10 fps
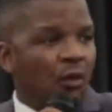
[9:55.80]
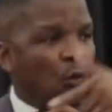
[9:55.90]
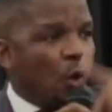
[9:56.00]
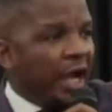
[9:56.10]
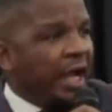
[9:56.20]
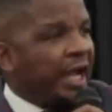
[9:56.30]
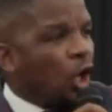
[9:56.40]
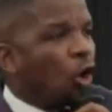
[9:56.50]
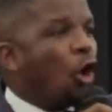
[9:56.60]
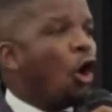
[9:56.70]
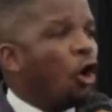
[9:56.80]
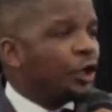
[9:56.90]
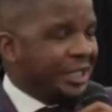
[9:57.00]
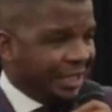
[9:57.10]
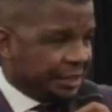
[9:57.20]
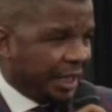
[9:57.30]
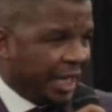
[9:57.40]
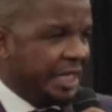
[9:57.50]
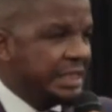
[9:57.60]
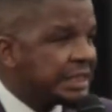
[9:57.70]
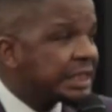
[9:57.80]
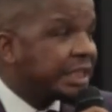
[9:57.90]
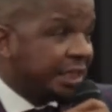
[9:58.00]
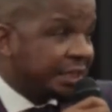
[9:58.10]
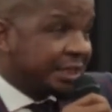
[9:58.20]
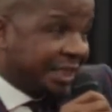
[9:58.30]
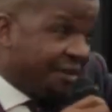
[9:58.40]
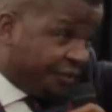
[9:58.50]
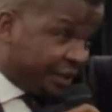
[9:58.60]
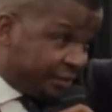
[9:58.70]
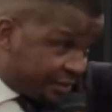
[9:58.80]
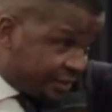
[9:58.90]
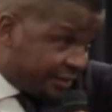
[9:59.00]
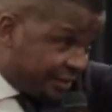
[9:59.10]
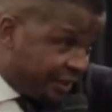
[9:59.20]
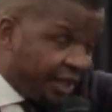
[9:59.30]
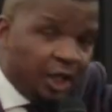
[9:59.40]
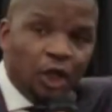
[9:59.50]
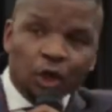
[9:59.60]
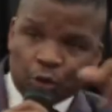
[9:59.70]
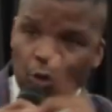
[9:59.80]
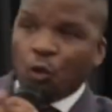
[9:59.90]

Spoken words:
where God has raised his servant, you